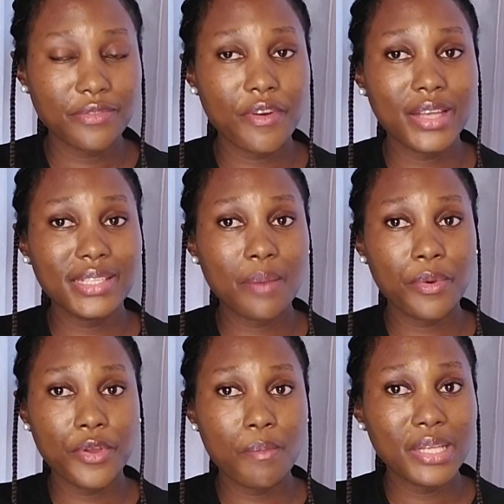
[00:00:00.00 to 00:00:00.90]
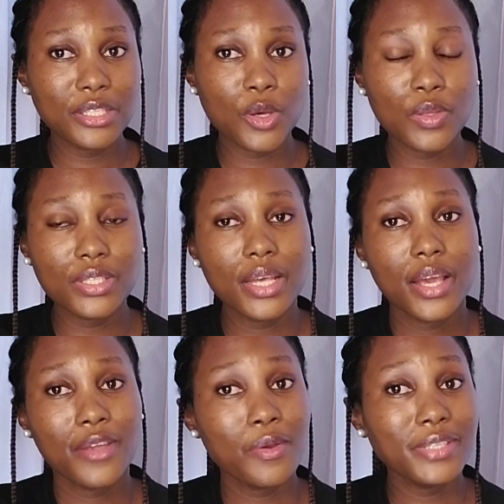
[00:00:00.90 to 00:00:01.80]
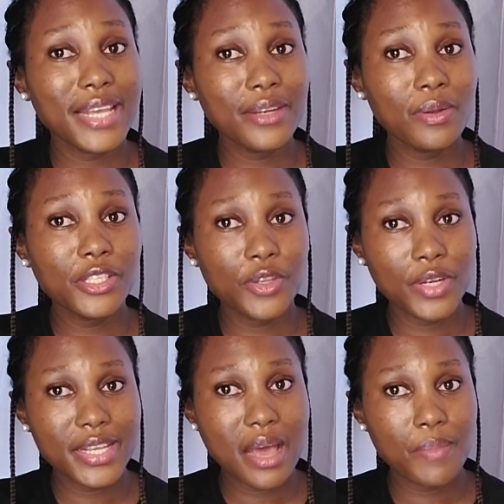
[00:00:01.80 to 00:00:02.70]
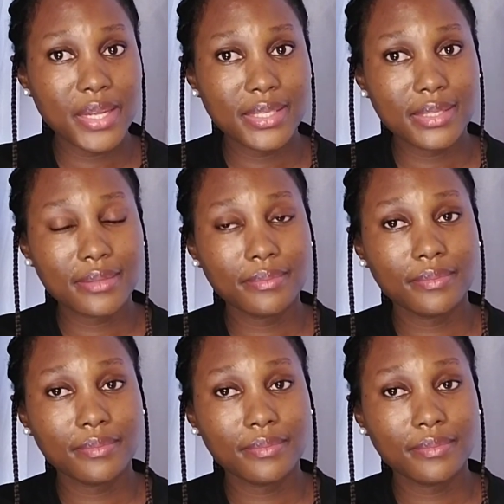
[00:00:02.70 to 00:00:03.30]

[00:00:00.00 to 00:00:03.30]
For example, muscles, your tendons, your ligaments.